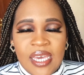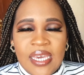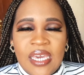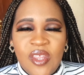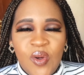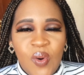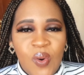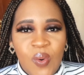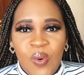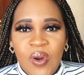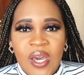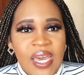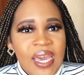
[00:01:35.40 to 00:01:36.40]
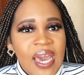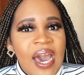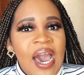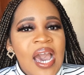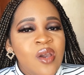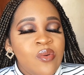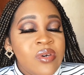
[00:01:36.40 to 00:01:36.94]
either or
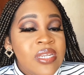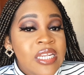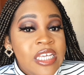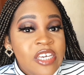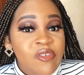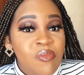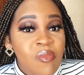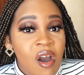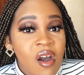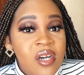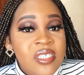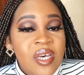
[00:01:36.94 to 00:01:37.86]
it would leave marks